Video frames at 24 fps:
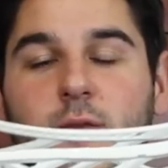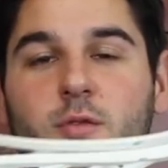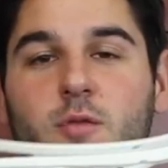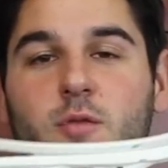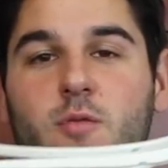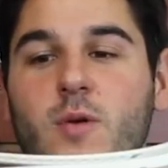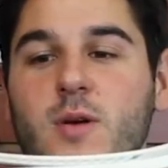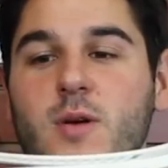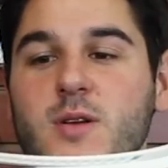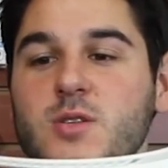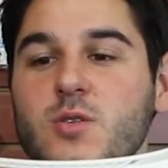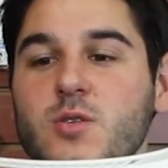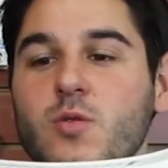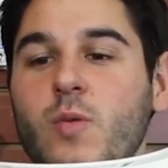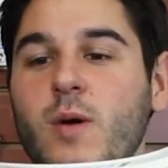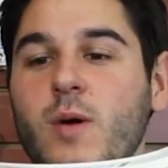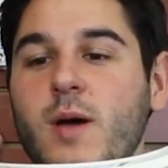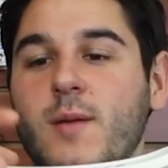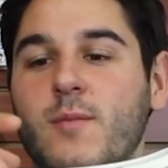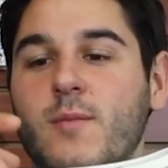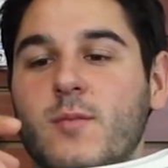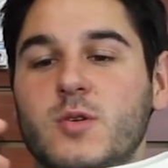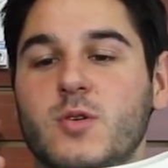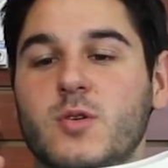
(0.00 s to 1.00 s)
for the rest of the
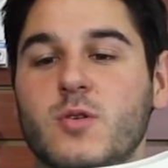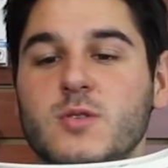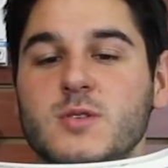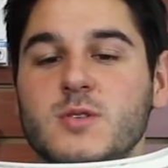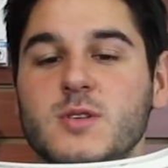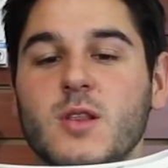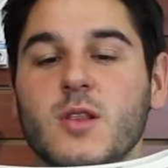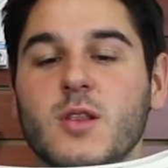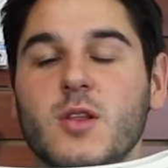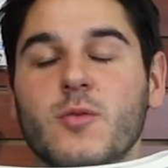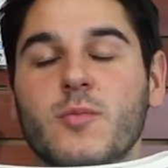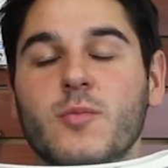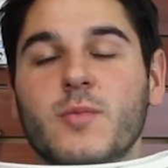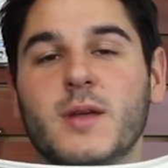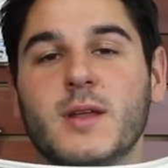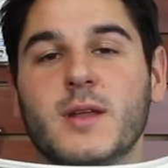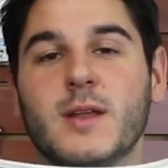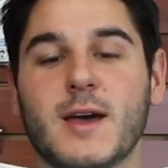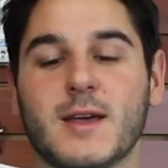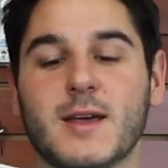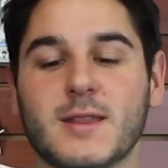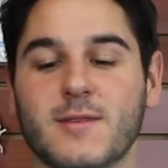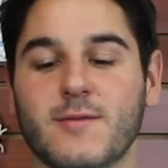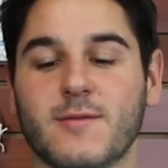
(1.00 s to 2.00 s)
way and returns a little
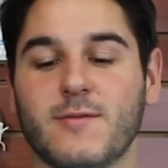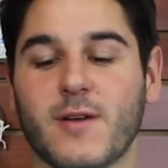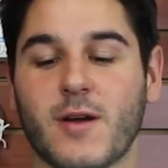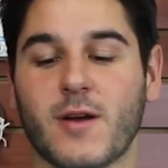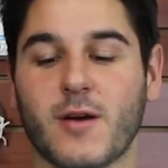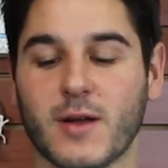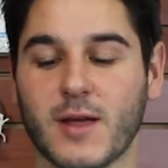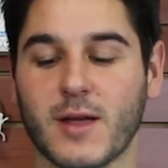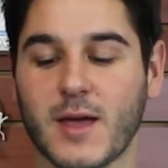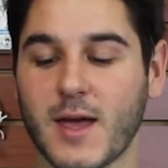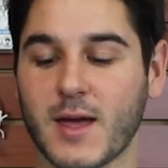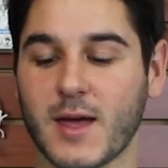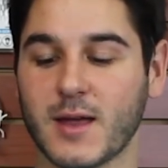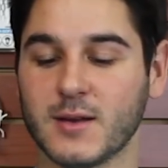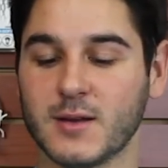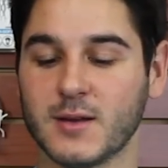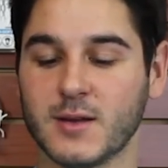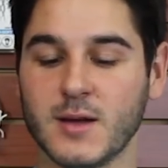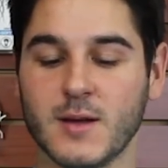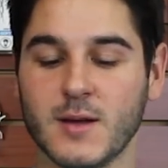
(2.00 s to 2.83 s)
bit at the very end.